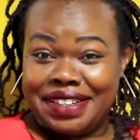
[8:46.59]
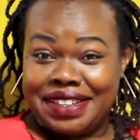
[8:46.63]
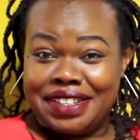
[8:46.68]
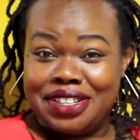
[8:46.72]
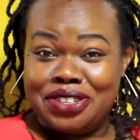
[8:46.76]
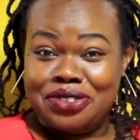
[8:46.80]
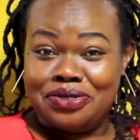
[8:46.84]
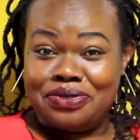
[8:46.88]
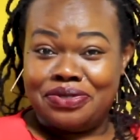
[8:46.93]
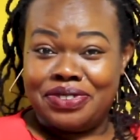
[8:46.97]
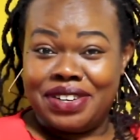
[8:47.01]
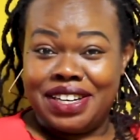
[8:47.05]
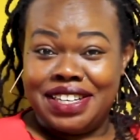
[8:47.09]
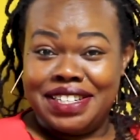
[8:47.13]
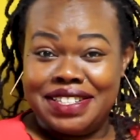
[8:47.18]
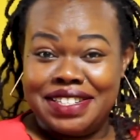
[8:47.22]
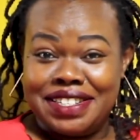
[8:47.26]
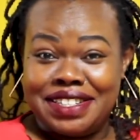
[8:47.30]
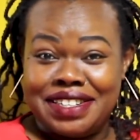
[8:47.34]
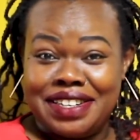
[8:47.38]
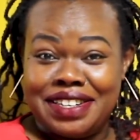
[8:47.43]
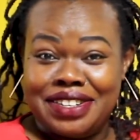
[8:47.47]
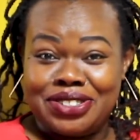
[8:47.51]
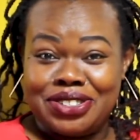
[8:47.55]
you fail in
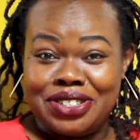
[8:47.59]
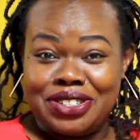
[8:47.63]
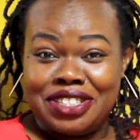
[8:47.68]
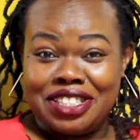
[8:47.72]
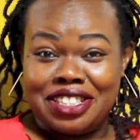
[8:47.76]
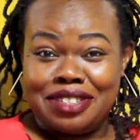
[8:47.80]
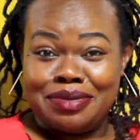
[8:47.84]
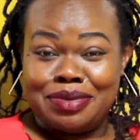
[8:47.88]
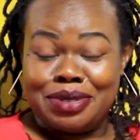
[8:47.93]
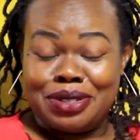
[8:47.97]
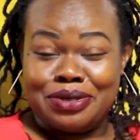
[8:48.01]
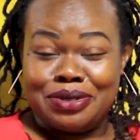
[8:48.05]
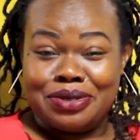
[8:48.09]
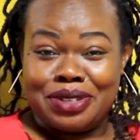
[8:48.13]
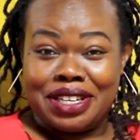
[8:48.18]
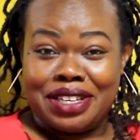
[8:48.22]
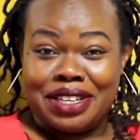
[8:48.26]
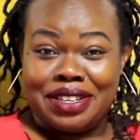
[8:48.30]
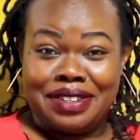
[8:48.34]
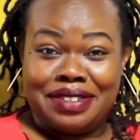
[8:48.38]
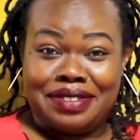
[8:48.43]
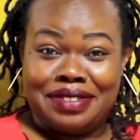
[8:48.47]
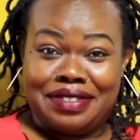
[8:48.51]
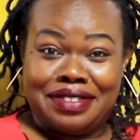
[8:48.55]
relationships, you
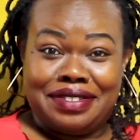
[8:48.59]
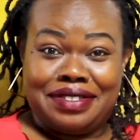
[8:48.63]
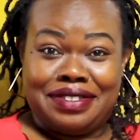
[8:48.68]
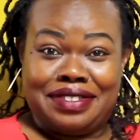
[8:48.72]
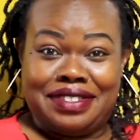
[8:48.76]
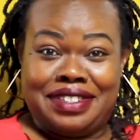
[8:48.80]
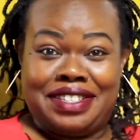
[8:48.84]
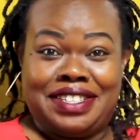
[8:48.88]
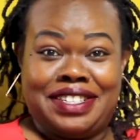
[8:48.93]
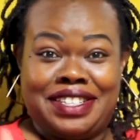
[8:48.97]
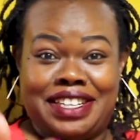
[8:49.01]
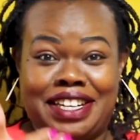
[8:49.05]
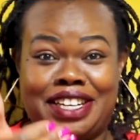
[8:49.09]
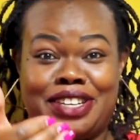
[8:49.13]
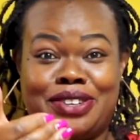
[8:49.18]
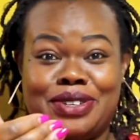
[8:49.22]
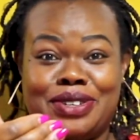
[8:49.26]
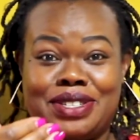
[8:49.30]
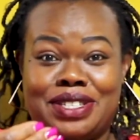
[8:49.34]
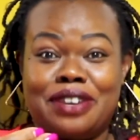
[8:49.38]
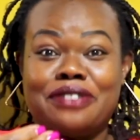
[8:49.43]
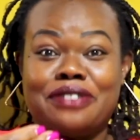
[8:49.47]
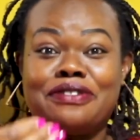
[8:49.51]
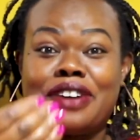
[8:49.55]
take
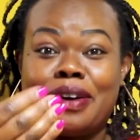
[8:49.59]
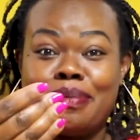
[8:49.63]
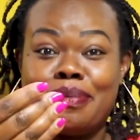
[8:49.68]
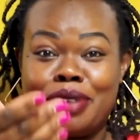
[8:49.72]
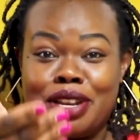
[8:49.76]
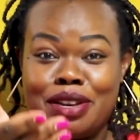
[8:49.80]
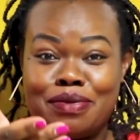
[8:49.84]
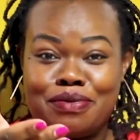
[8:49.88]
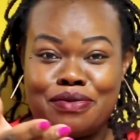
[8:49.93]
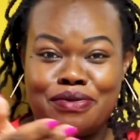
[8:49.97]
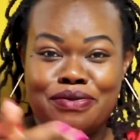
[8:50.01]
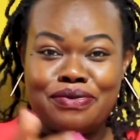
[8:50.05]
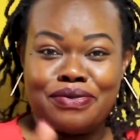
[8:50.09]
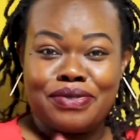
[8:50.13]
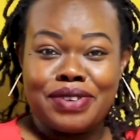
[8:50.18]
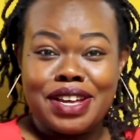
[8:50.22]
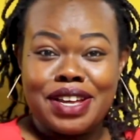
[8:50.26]
yourself up and move.